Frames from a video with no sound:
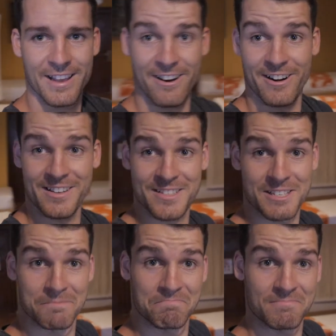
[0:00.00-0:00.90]
Here it
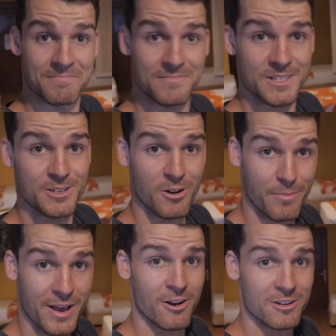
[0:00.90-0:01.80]
is. It's not a
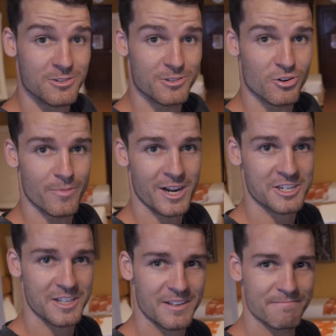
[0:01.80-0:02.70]
bad hostel dorm
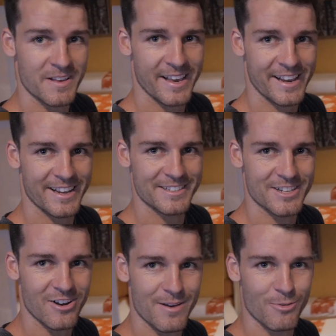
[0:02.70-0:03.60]
actually. And
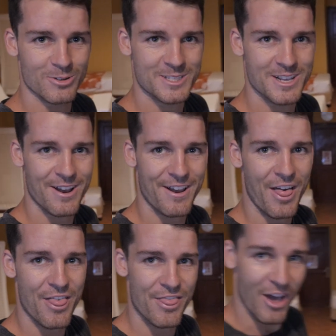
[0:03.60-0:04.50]
I'm also
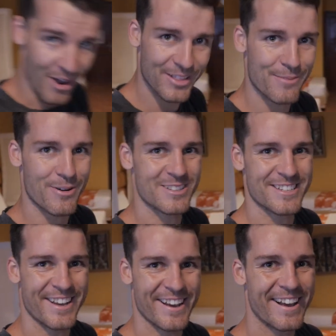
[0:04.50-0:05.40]
the only
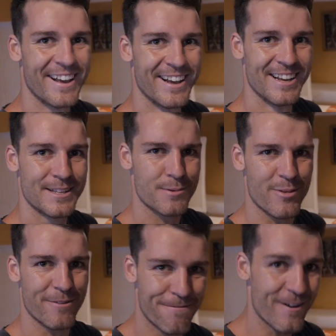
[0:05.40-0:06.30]
person here.
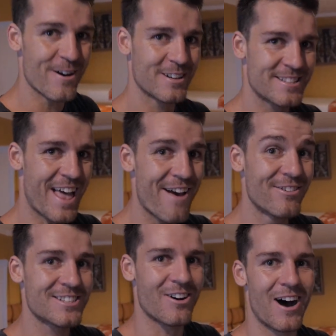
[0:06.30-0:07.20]
Probably the first
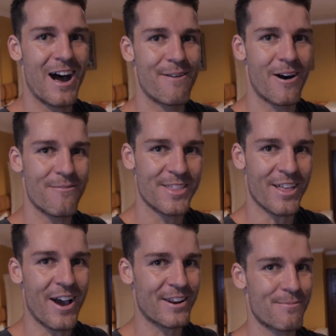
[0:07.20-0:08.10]
ever time I've been
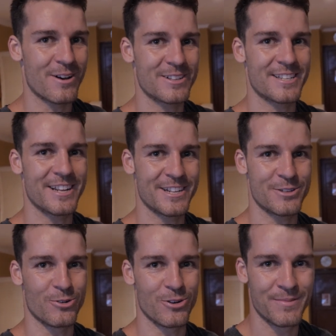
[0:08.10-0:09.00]
the only person in a
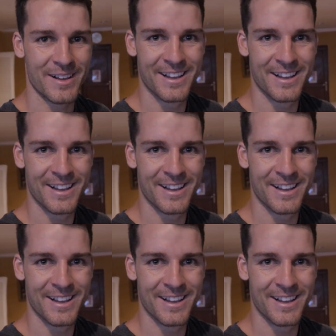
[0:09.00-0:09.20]
dorm.